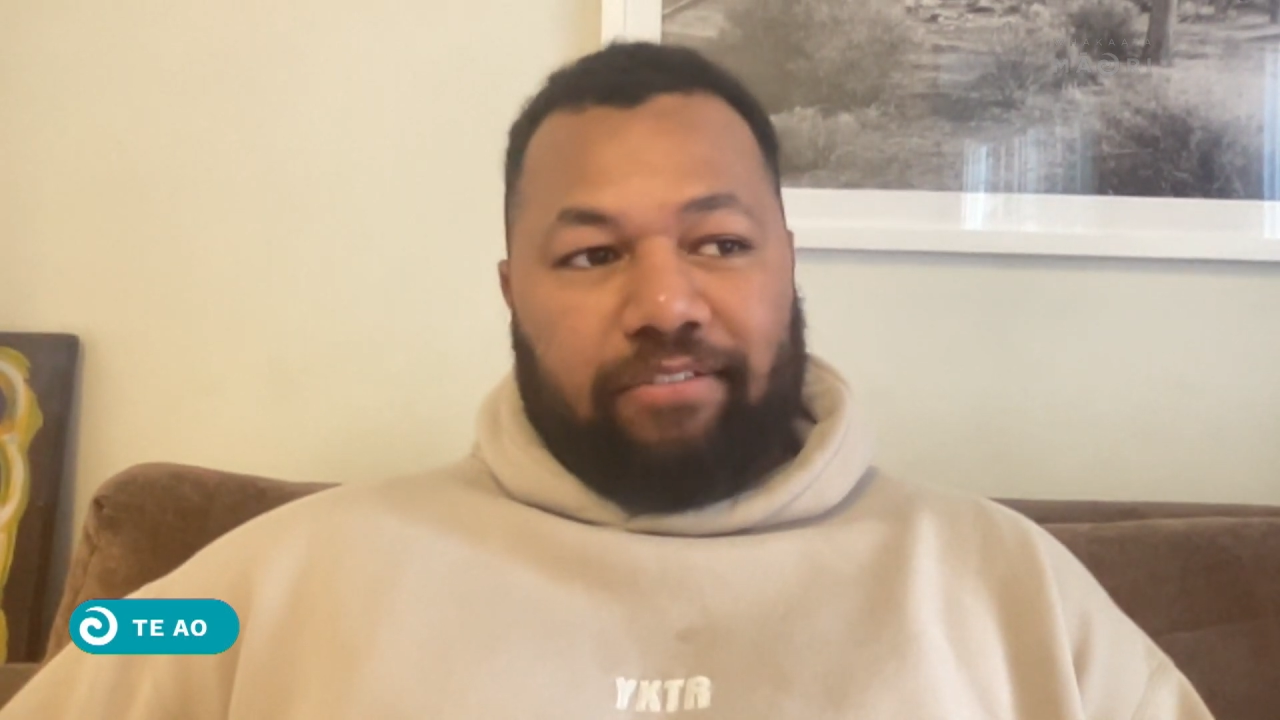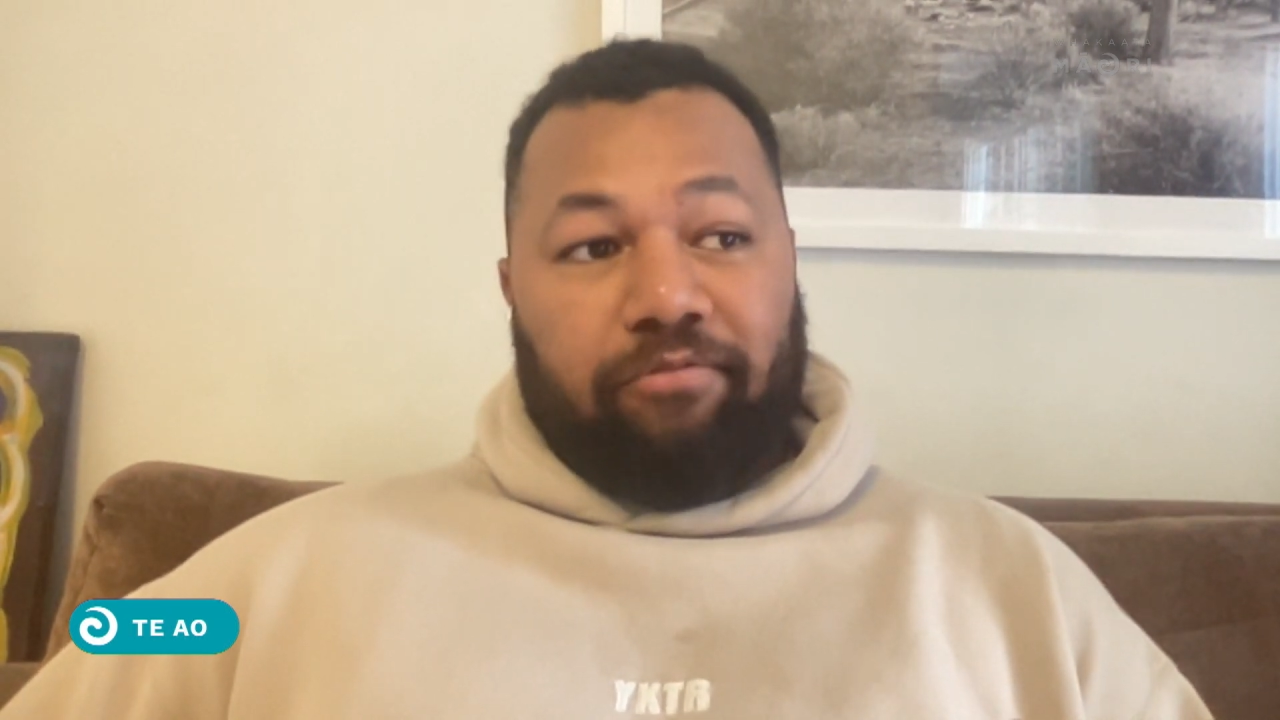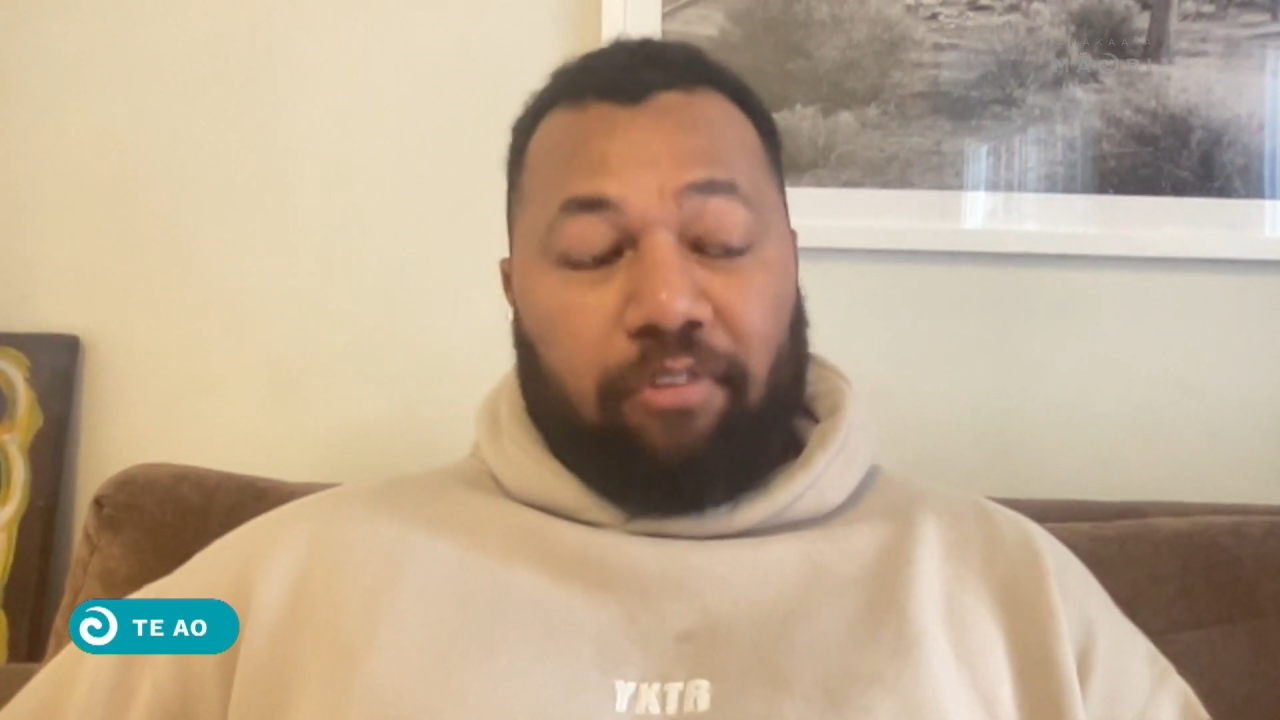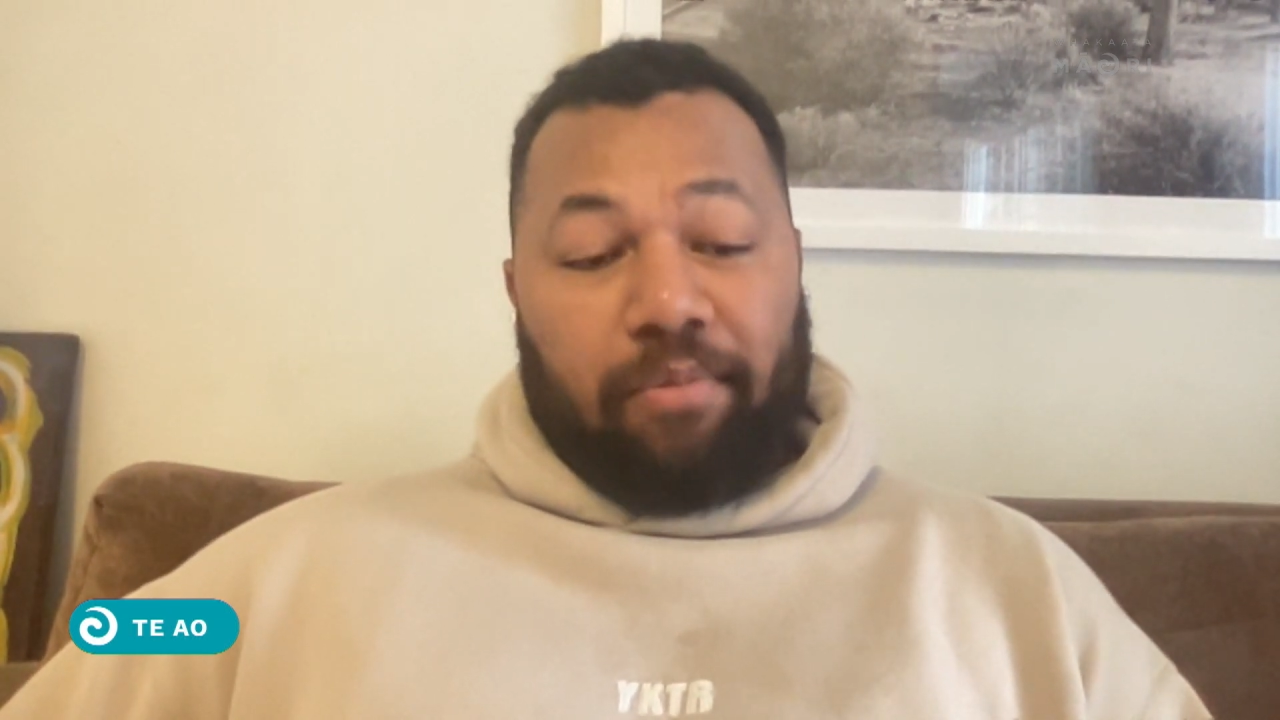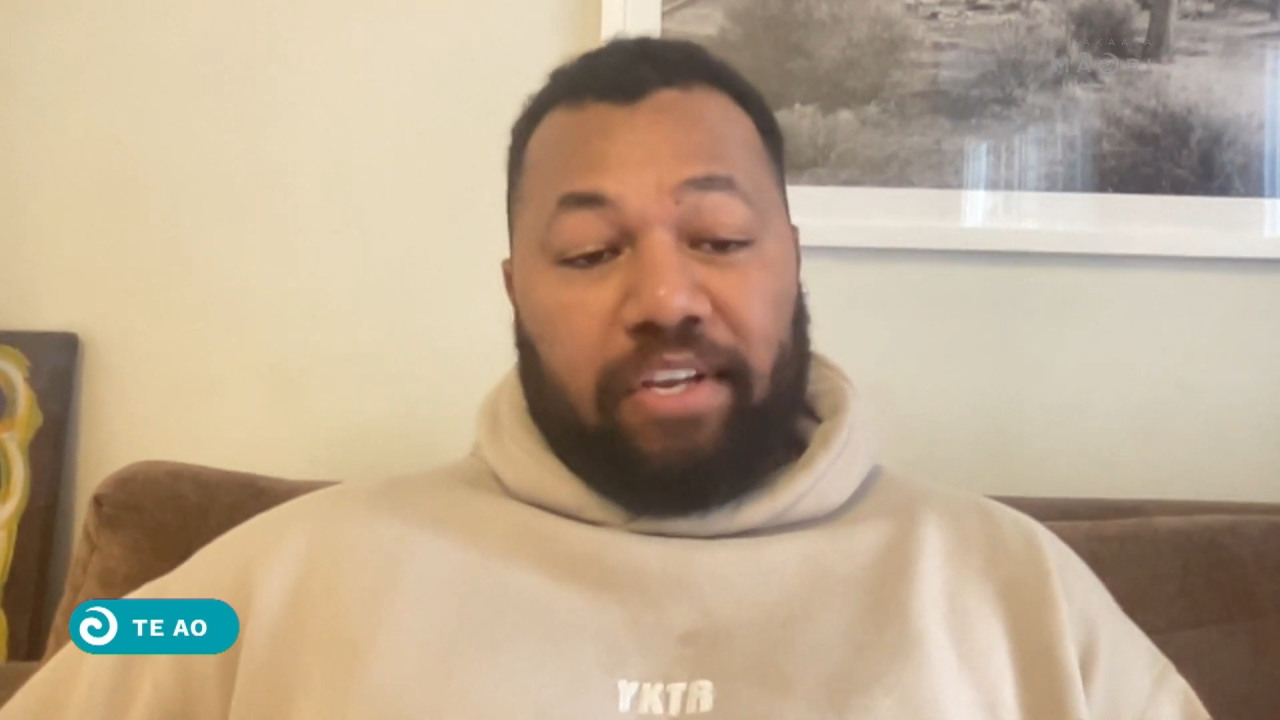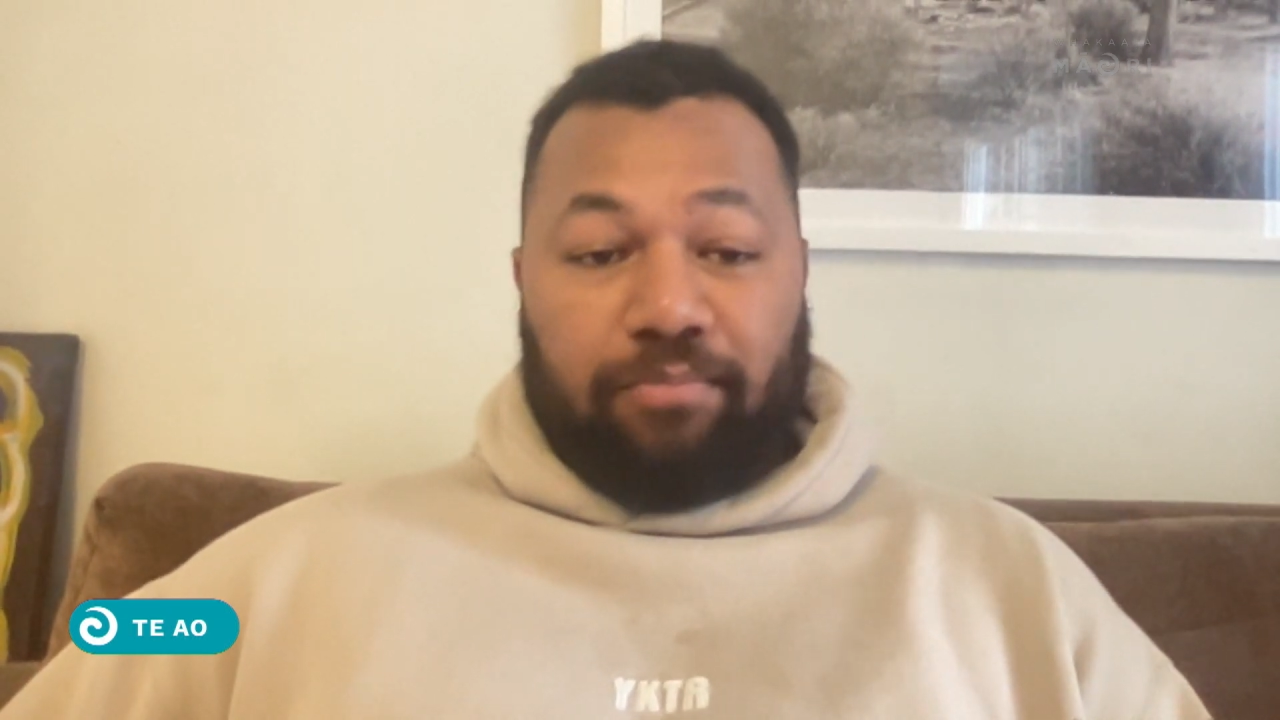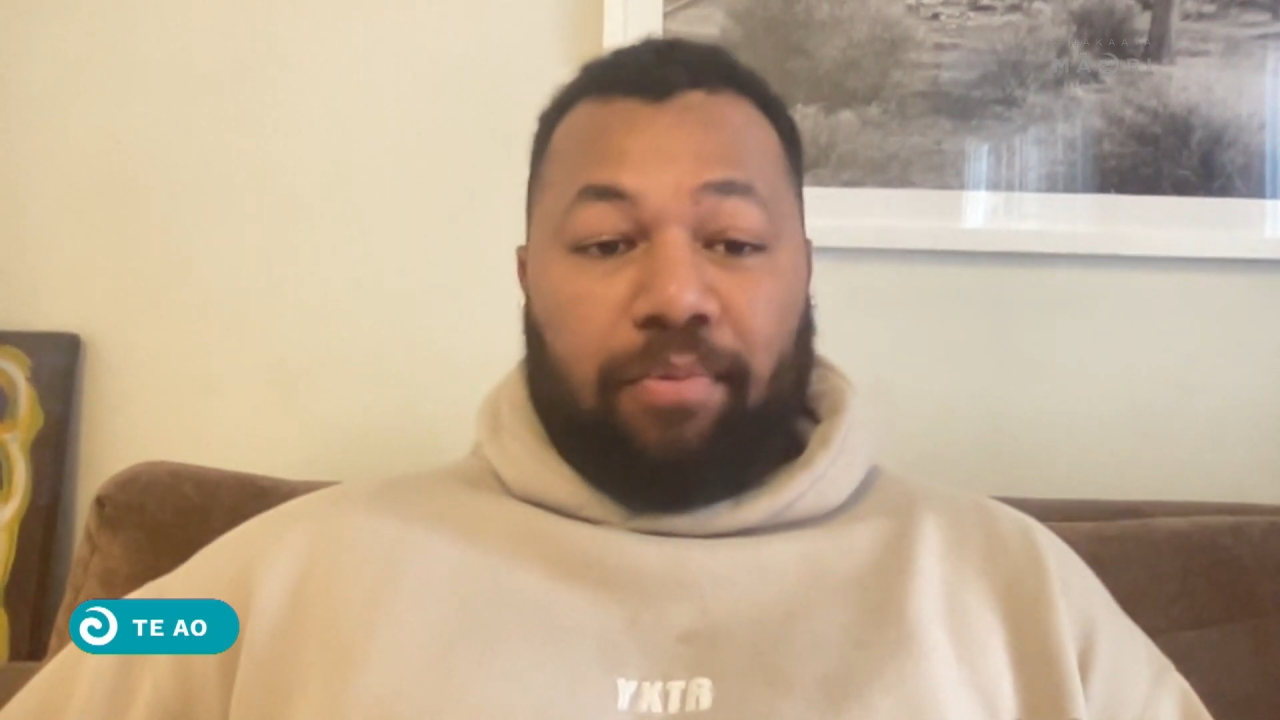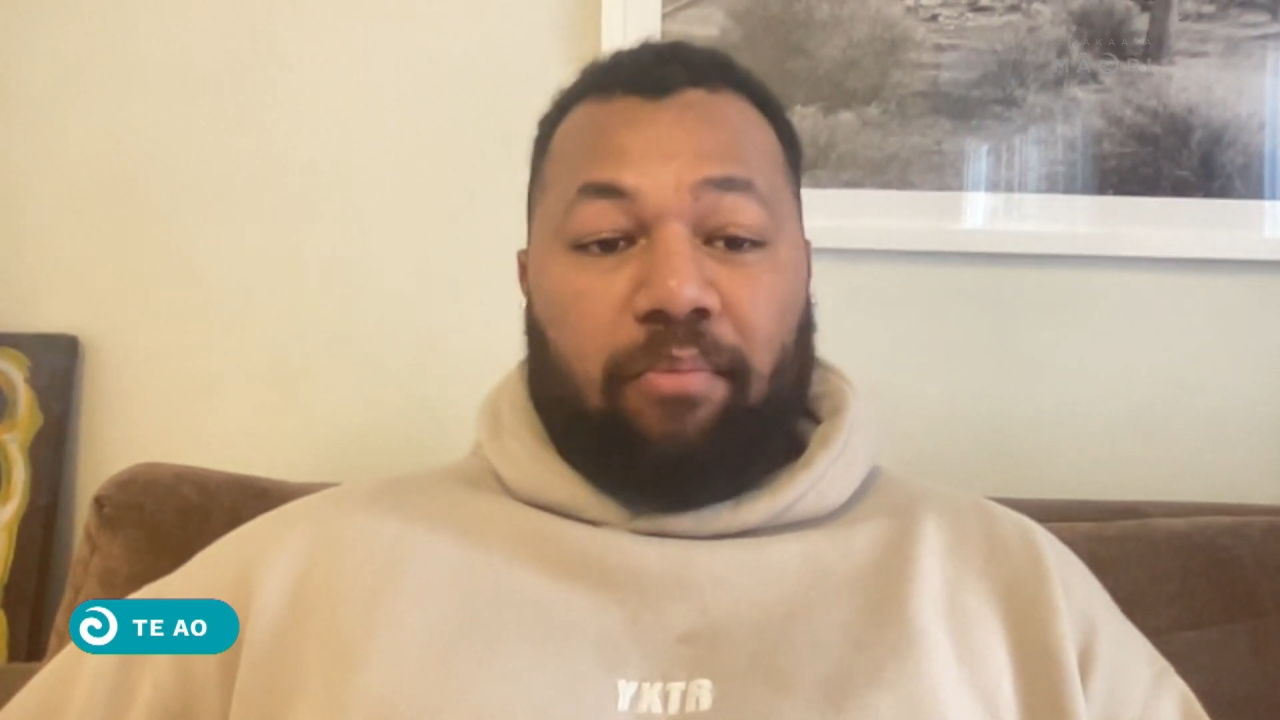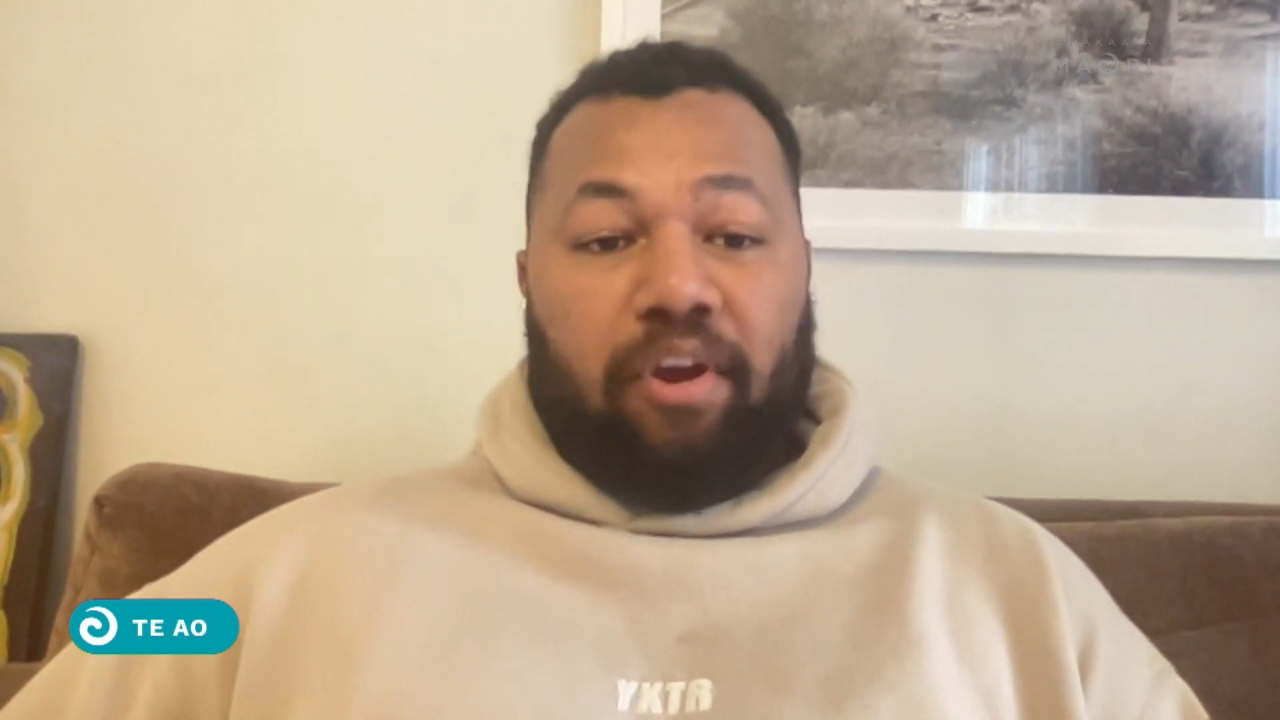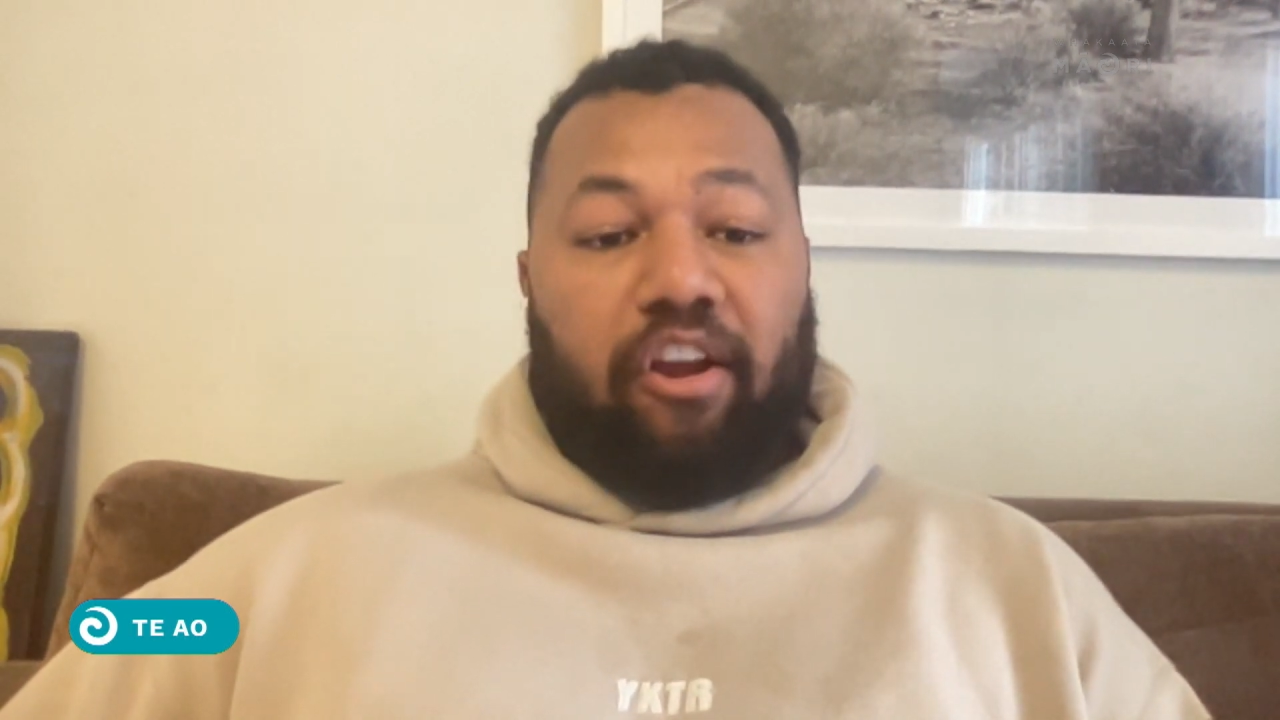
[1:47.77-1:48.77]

from his memory,